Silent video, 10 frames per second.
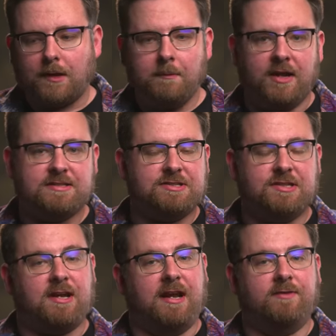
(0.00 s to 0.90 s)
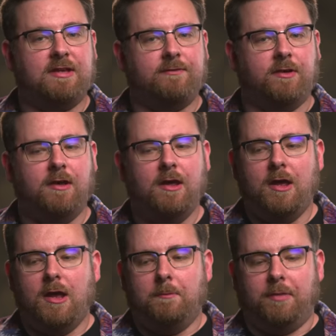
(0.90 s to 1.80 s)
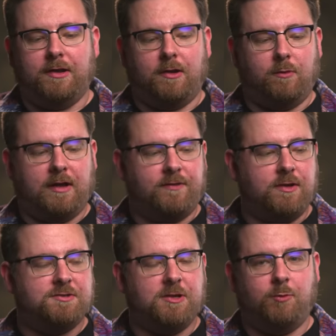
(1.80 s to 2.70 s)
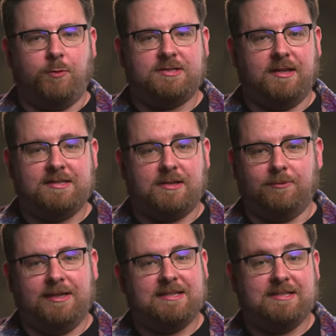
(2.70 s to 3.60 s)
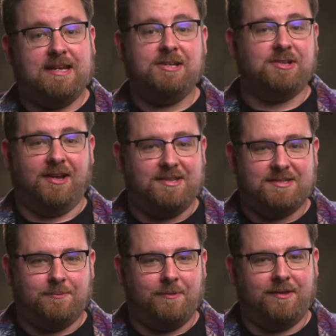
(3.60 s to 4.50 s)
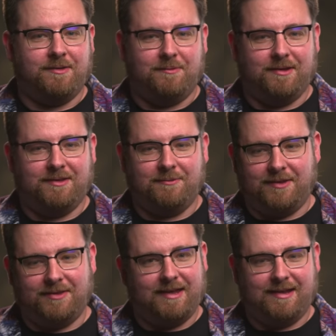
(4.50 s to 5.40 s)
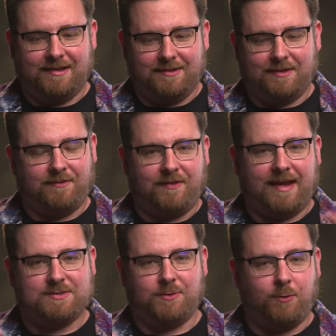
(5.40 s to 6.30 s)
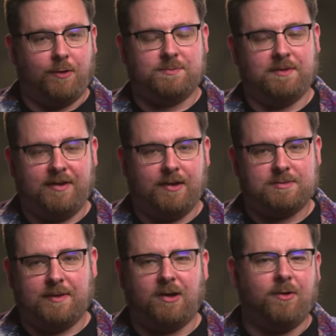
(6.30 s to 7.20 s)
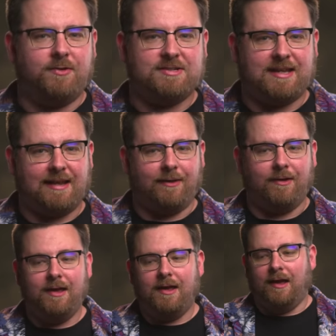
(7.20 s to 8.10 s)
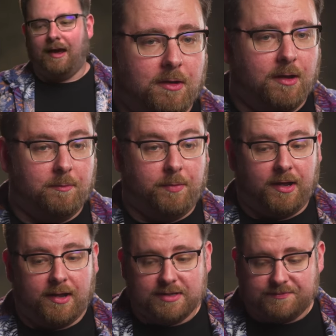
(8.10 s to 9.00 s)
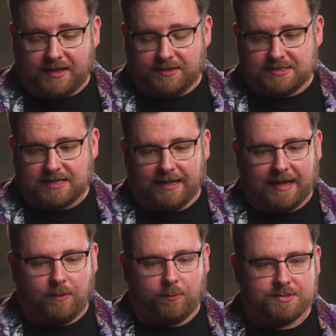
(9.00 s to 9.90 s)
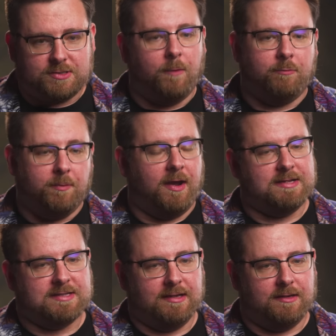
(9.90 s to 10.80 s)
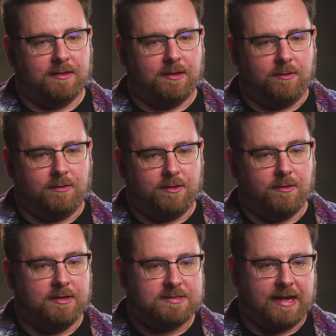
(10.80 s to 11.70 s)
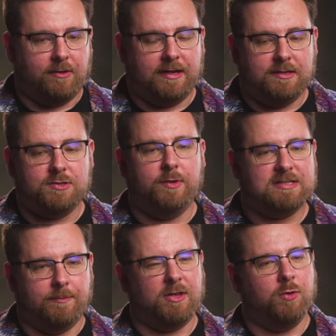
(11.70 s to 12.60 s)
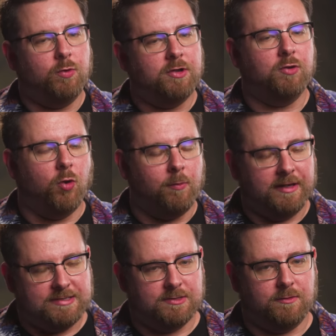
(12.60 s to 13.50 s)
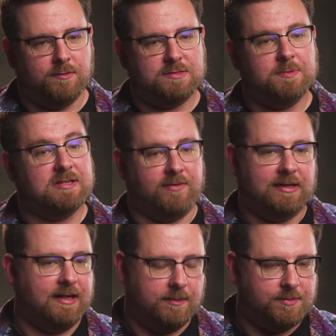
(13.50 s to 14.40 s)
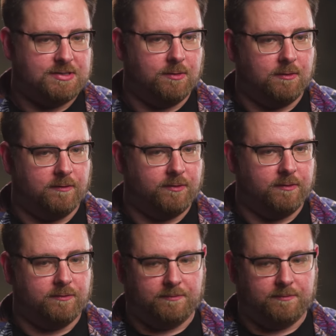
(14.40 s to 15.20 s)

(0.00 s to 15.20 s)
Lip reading: because it's just kind of a given. But you know, if a YouTuber would suddenly start releasing t-shirts with their face or quotes from their videos, it'd be like, oh, you're a sellout. But I always figured that selling out was compromising, you know, your integrity and doing something you wouldn't normally do specifically in the pursuit of